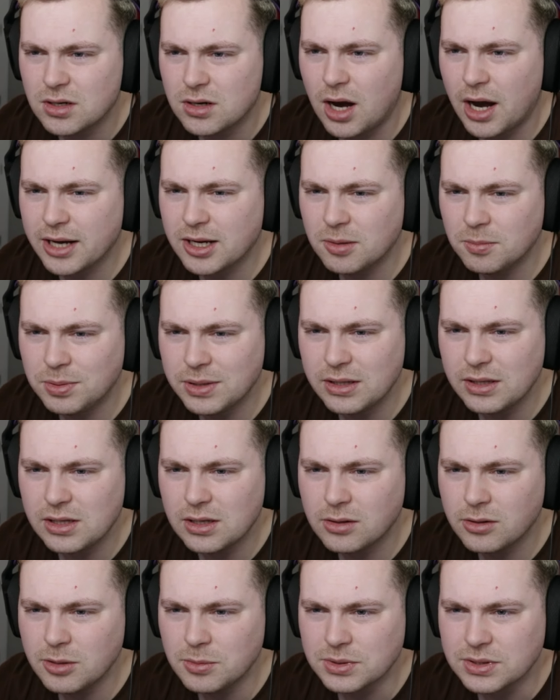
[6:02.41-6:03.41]
I completely
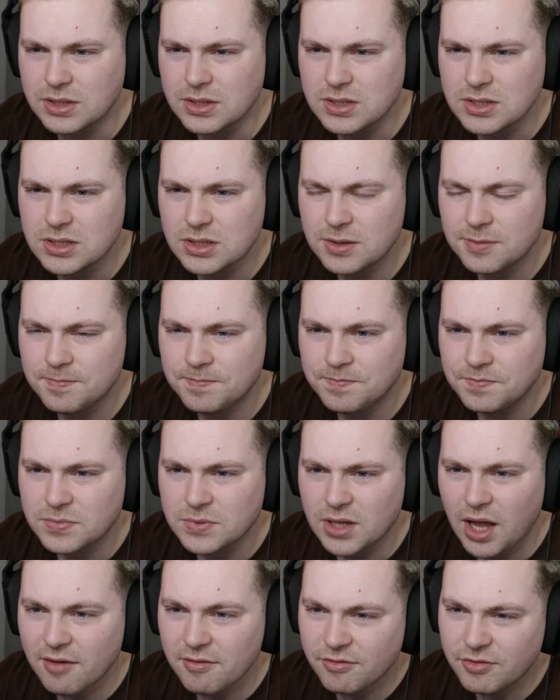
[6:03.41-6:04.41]
agree with this.
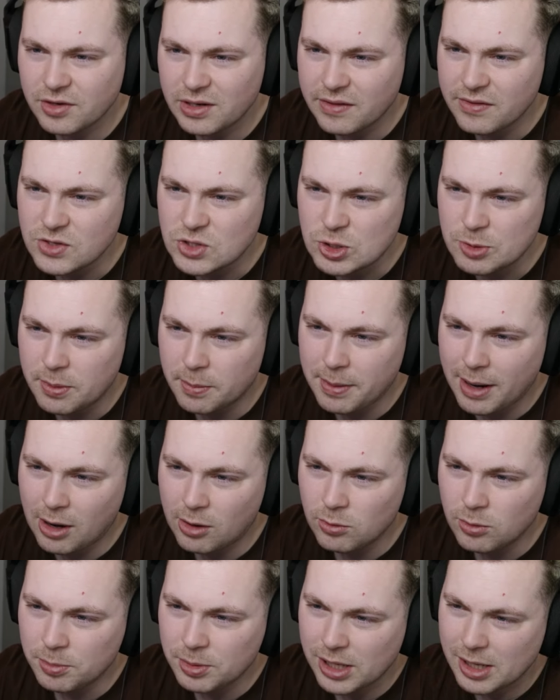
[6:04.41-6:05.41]
I have a feeling the
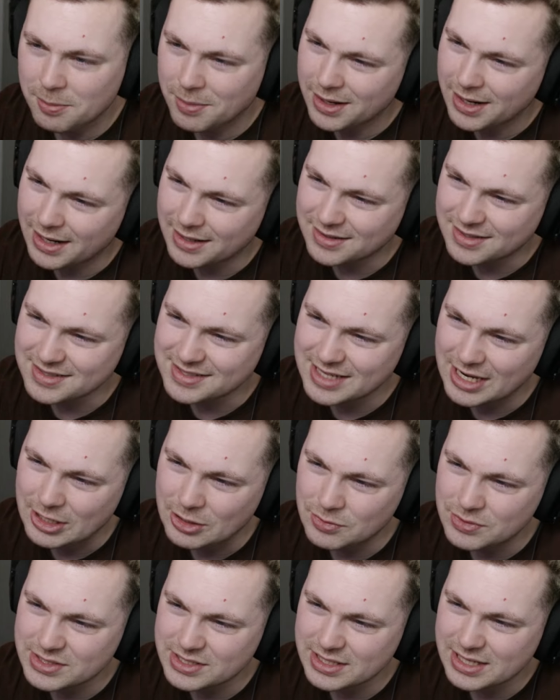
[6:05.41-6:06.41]
superpower will play in my head
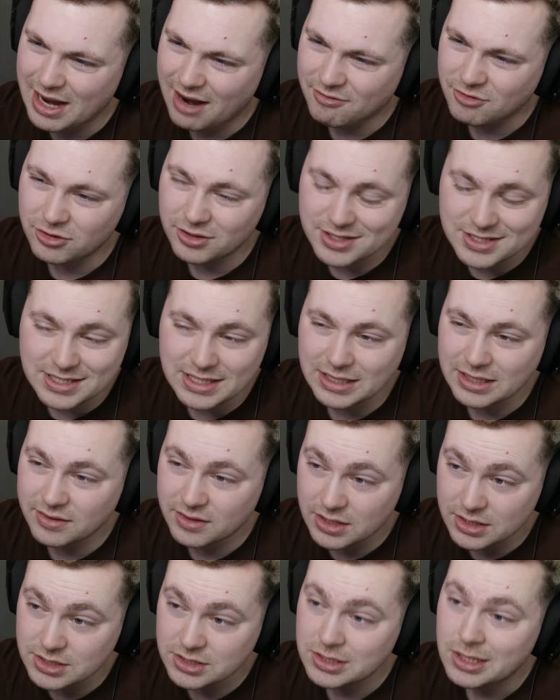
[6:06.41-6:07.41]
continuously after listening to
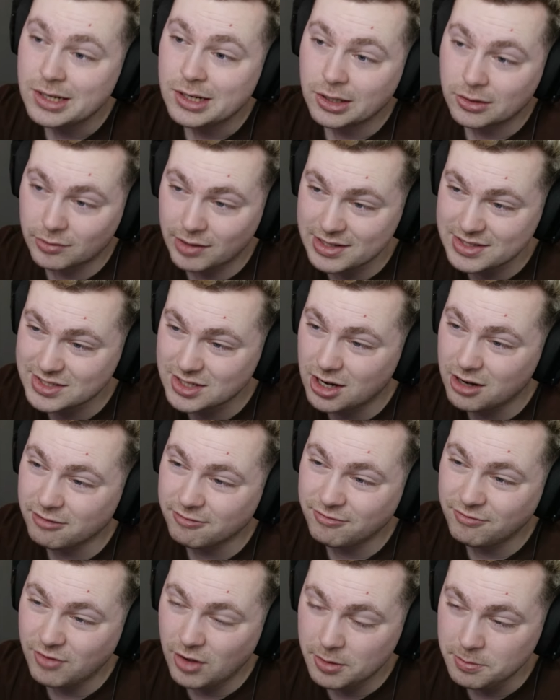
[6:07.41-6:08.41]
this. Great
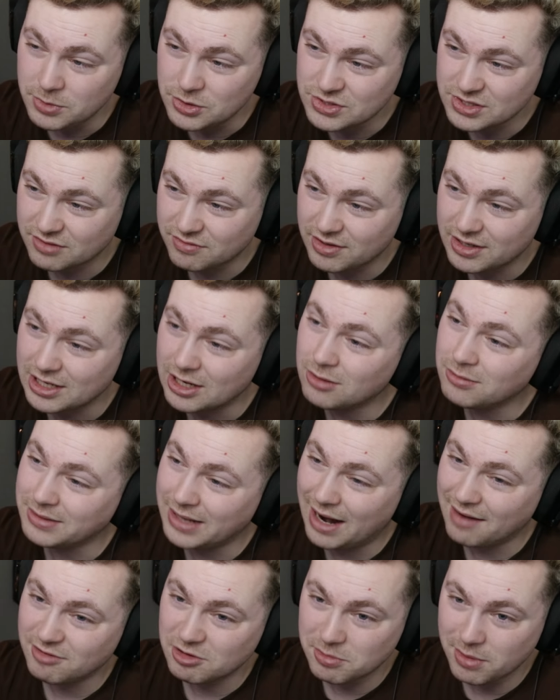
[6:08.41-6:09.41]
song, fun music video,
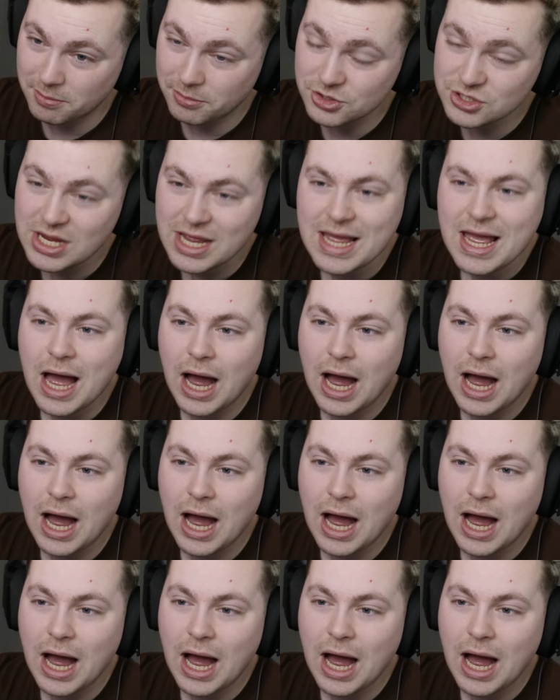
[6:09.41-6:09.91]
lively members.